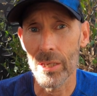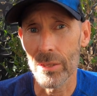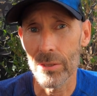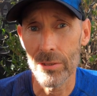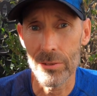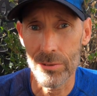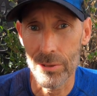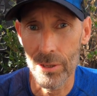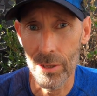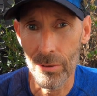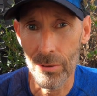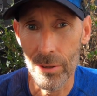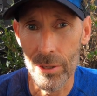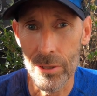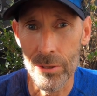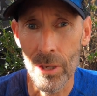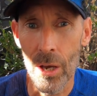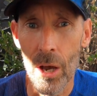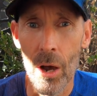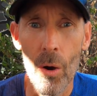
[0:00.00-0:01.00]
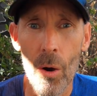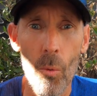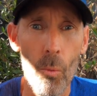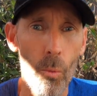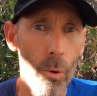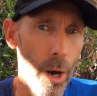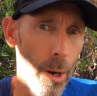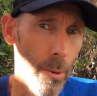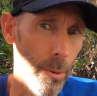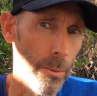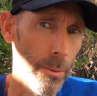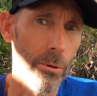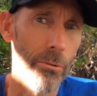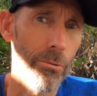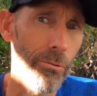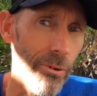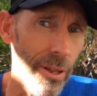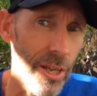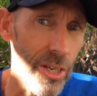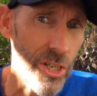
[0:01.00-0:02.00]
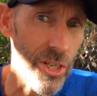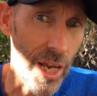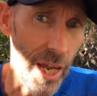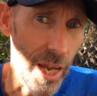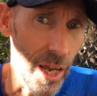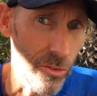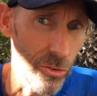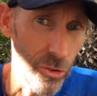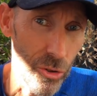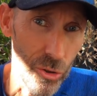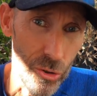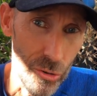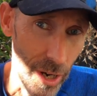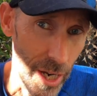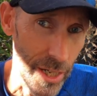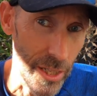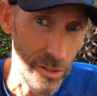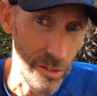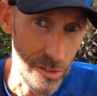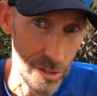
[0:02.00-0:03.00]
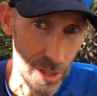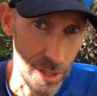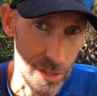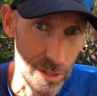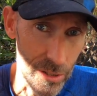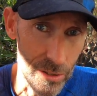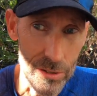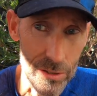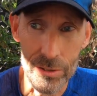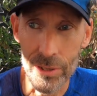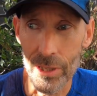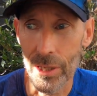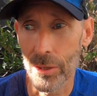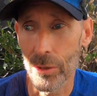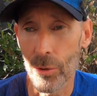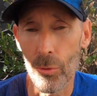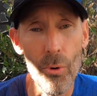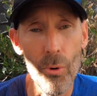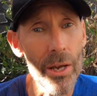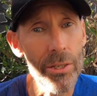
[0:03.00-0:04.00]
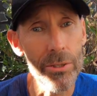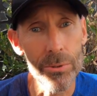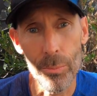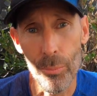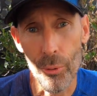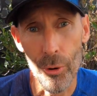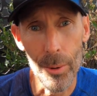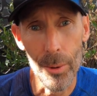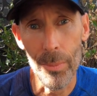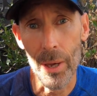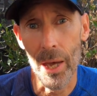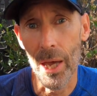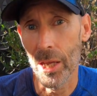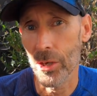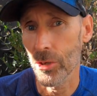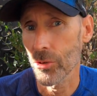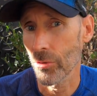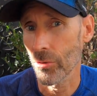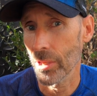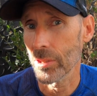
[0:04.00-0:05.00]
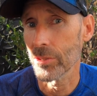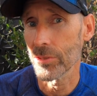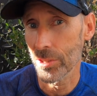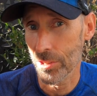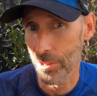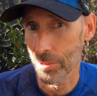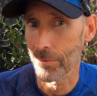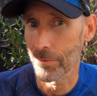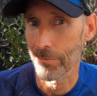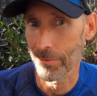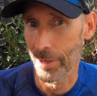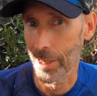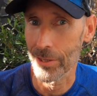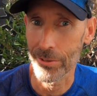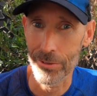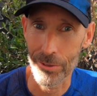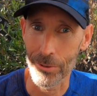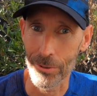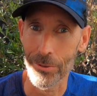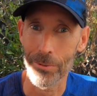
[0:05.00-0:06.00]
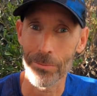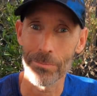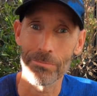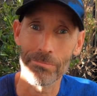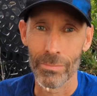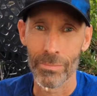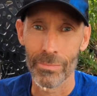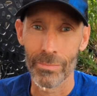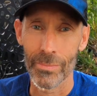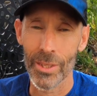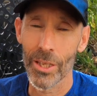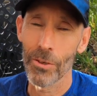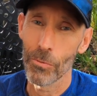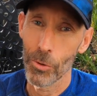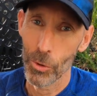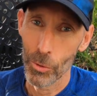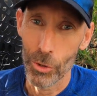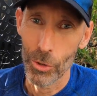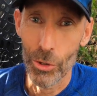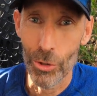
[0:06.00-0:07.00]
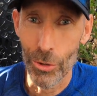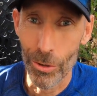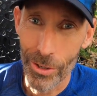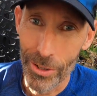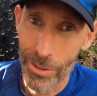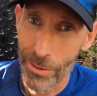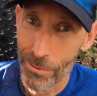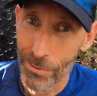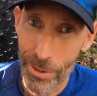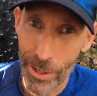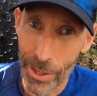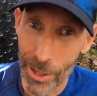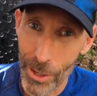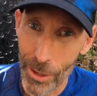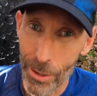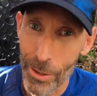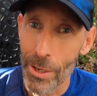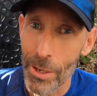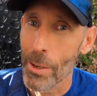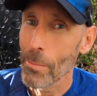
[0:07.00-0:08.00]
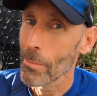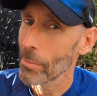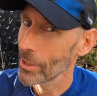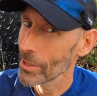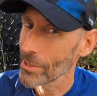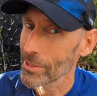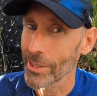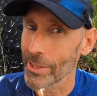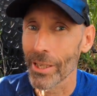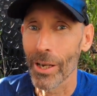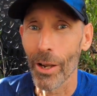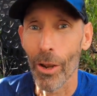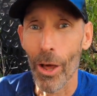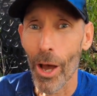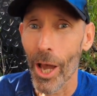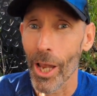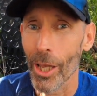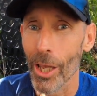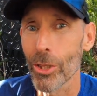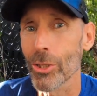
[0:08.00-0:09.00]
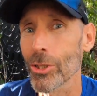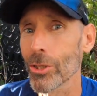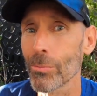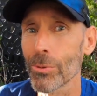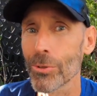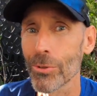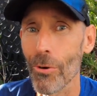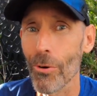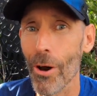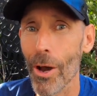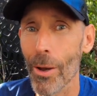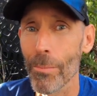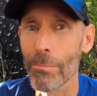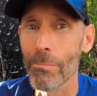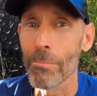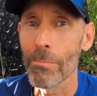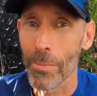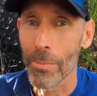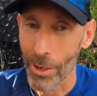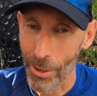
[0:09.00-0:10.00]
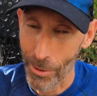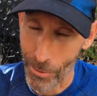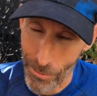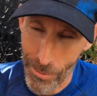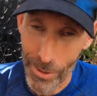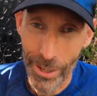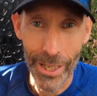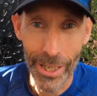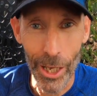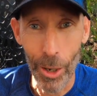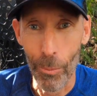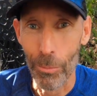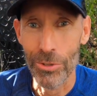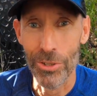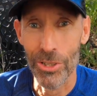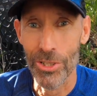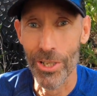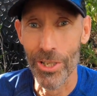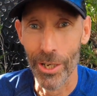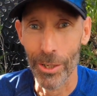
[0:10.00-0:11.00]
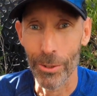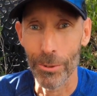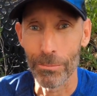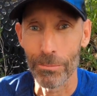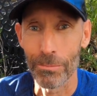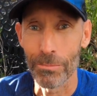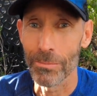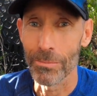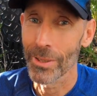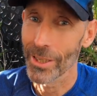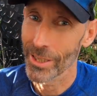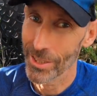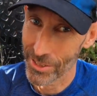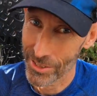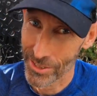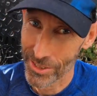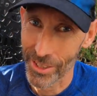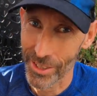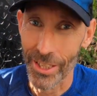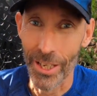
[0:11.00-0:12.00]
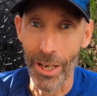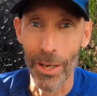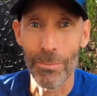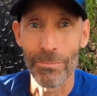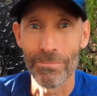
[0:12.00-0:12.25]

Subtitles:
in the series, where we will flesh out the training sessions in the race prep and transition phases. If you enjoyed the video, please hit like and subscribe. It really helps the channel. See ya.